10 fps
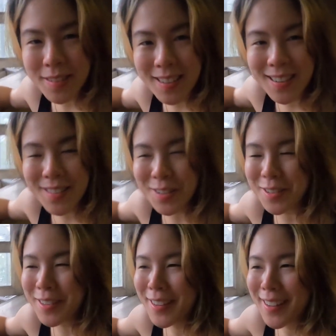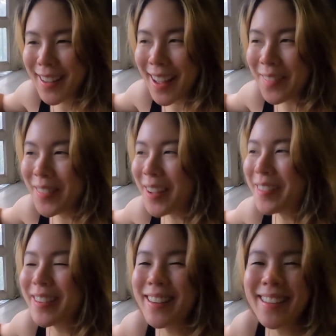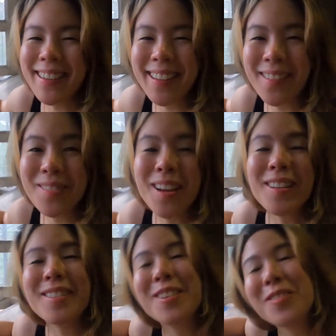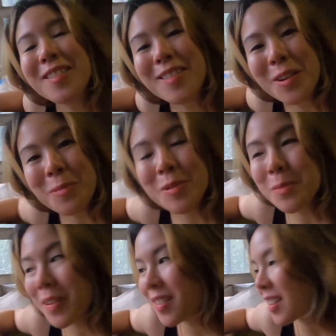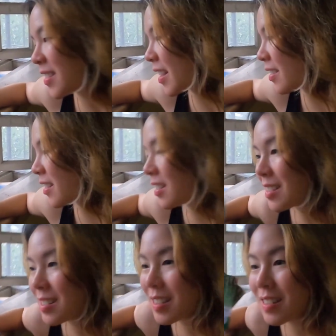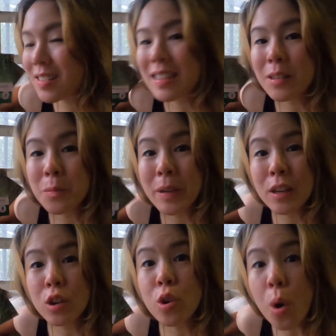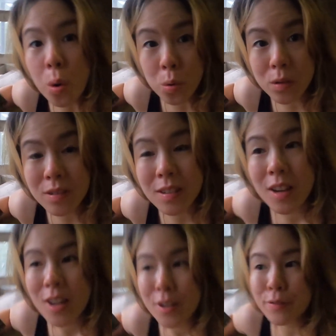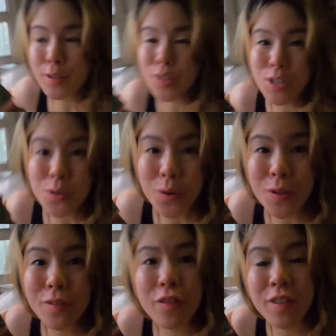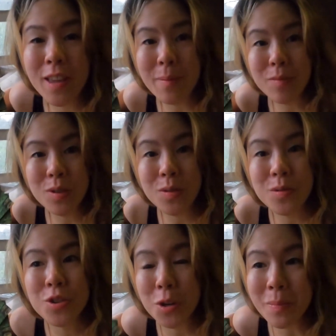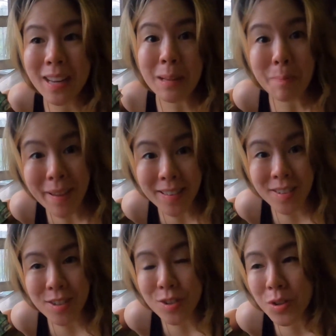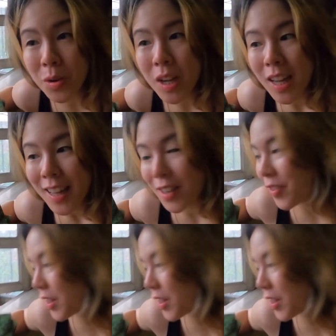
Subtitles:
seeds, or I'm not good with terms, but they said that these seeds need to be cold first in order for them to germinate better. So the